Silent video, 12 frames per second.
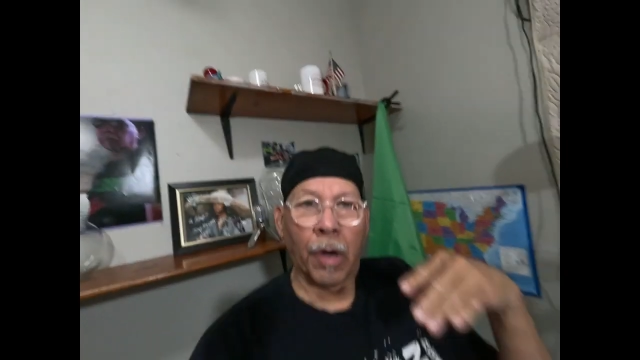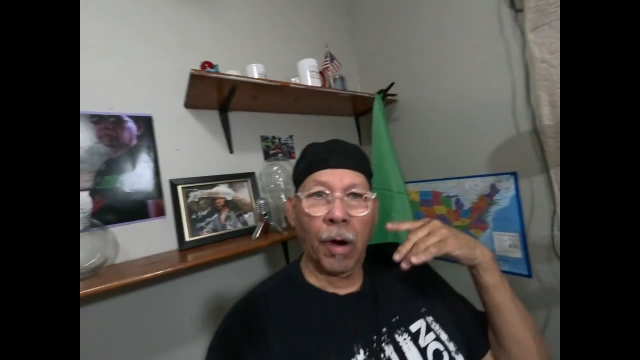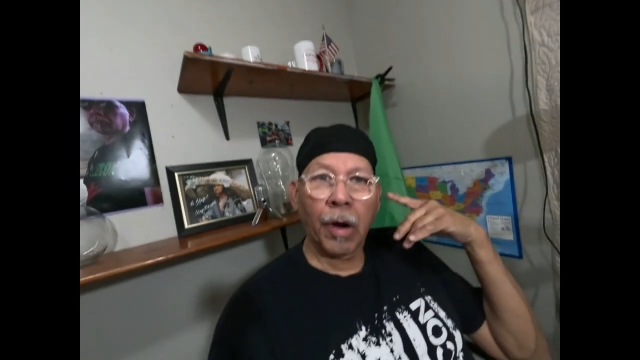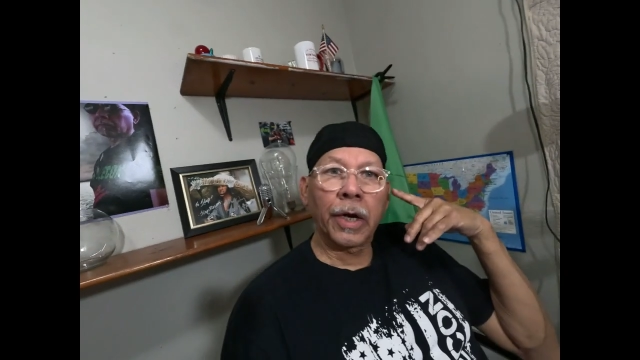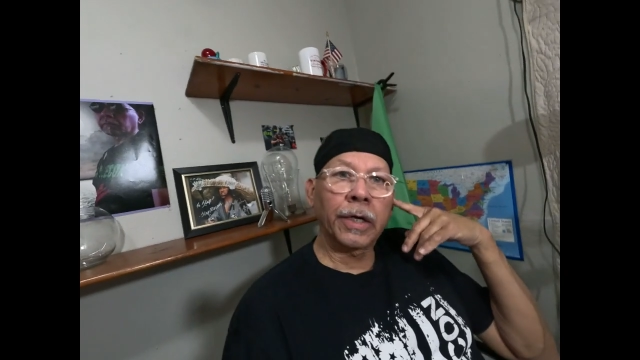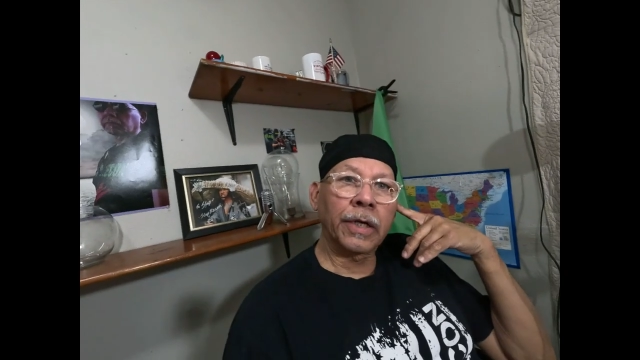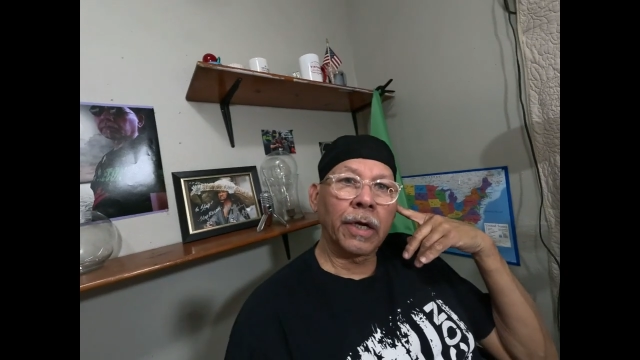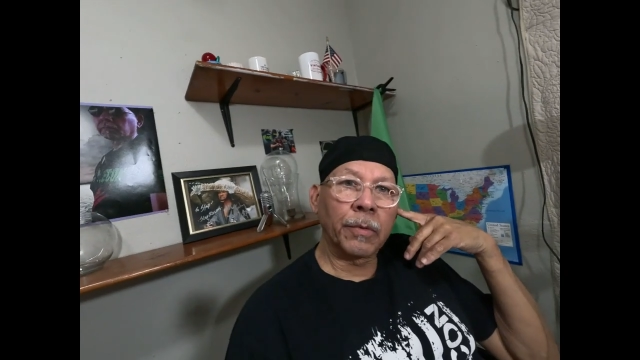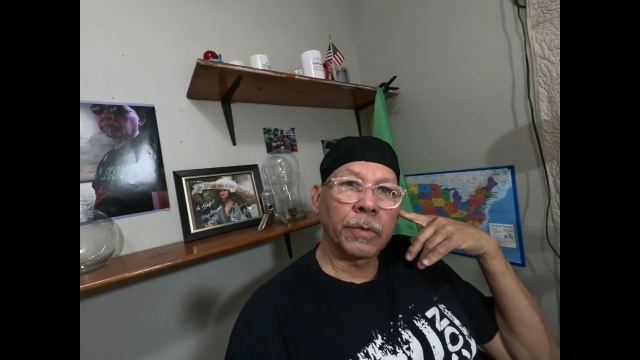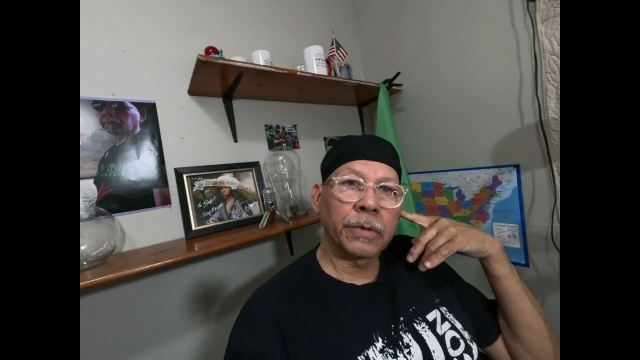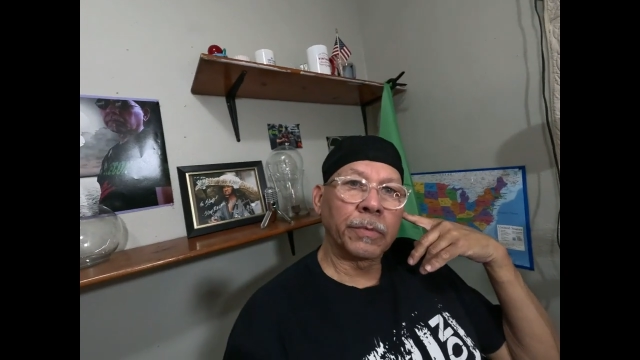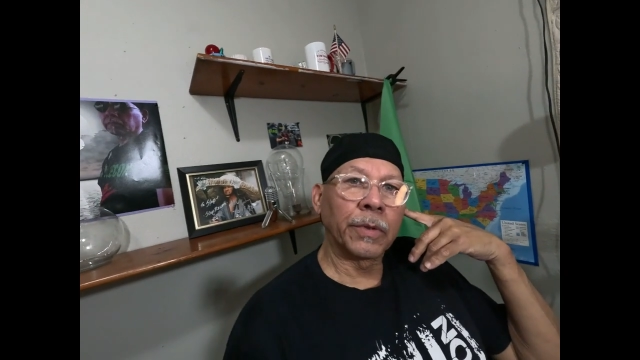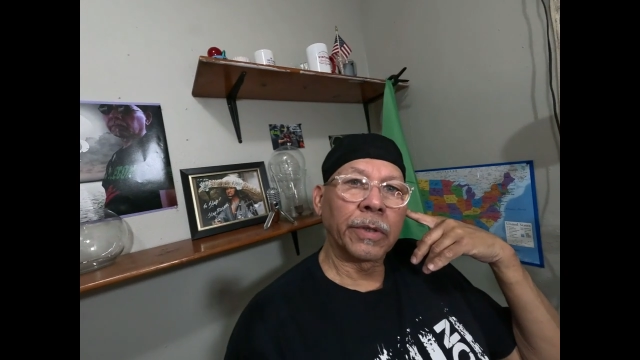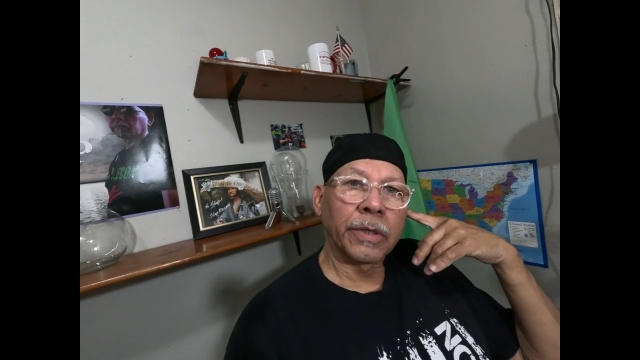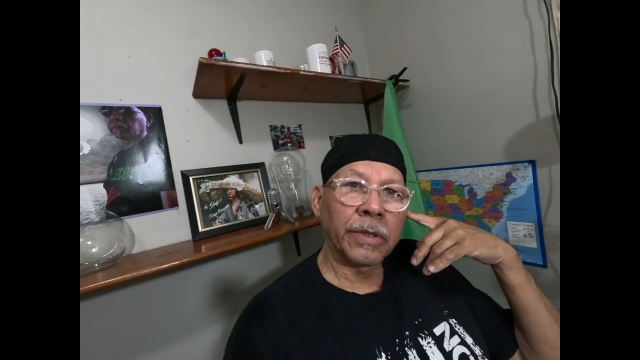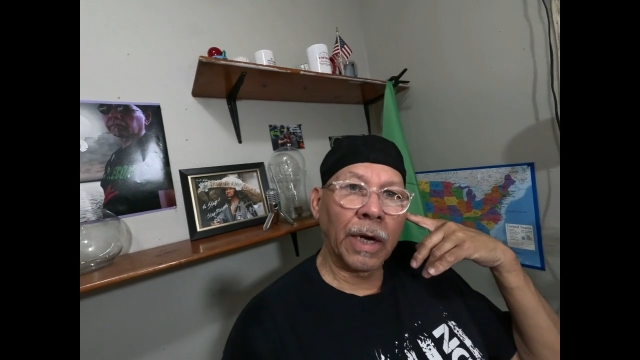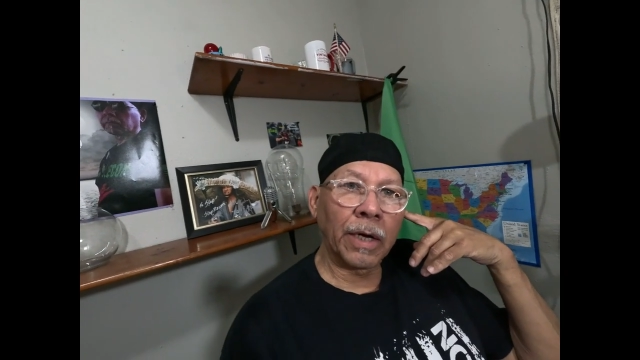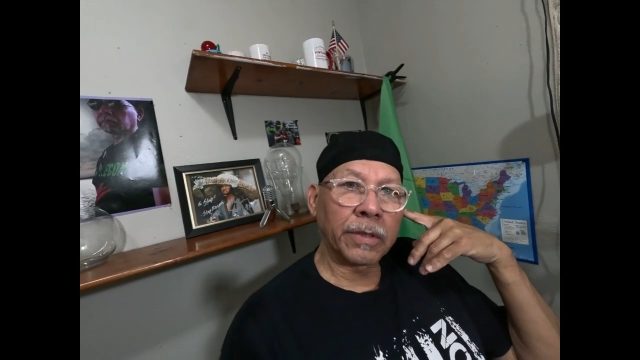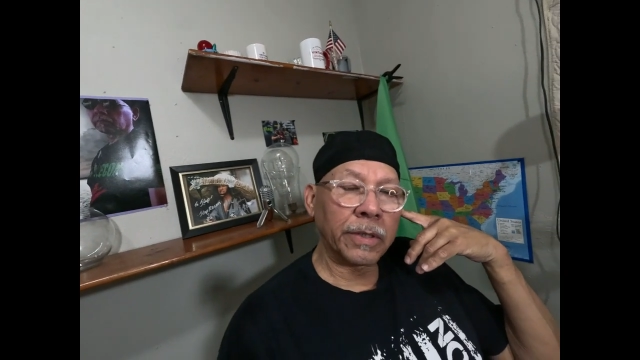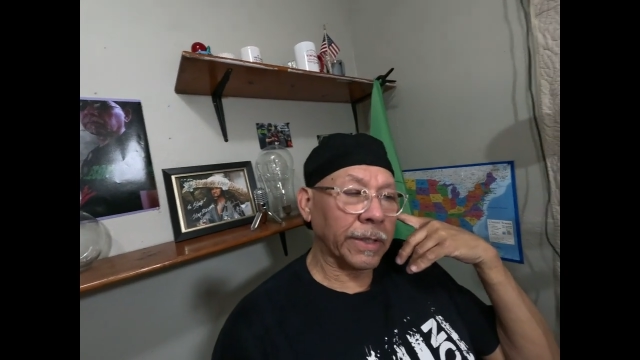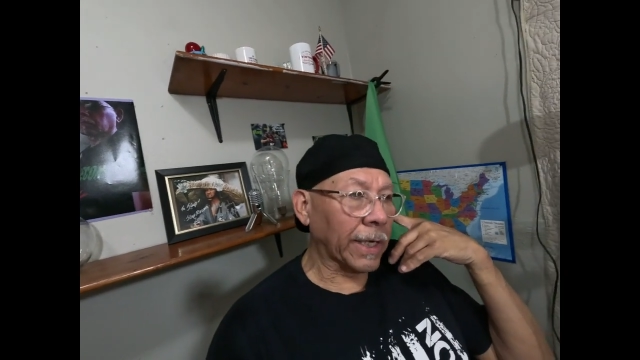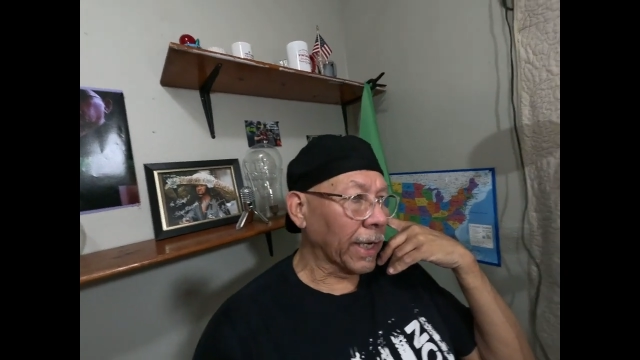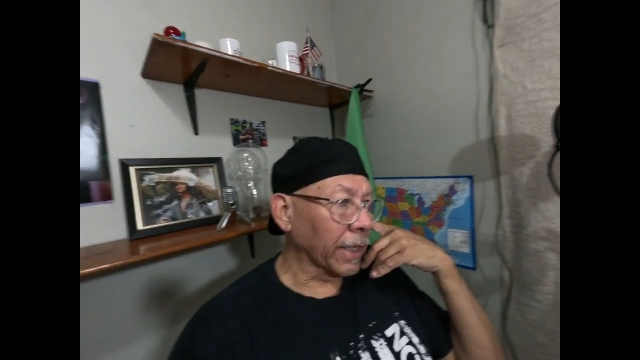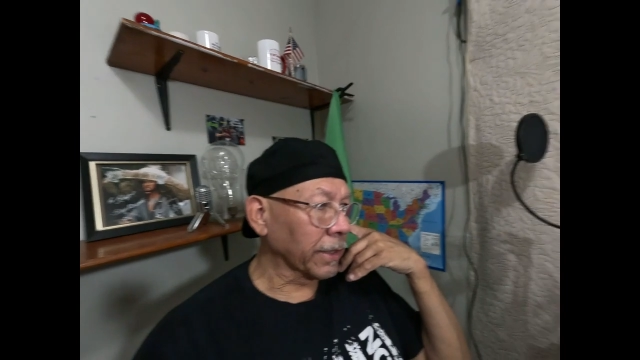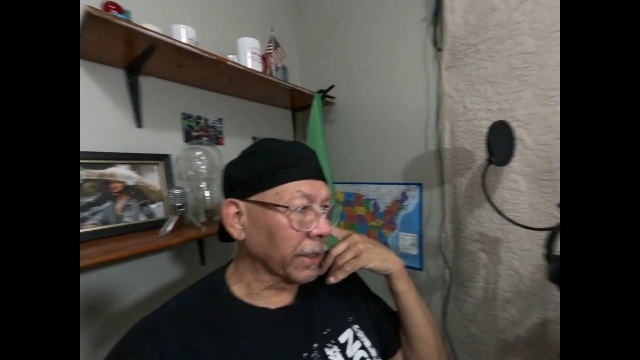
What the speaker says: All right, now we're out of that,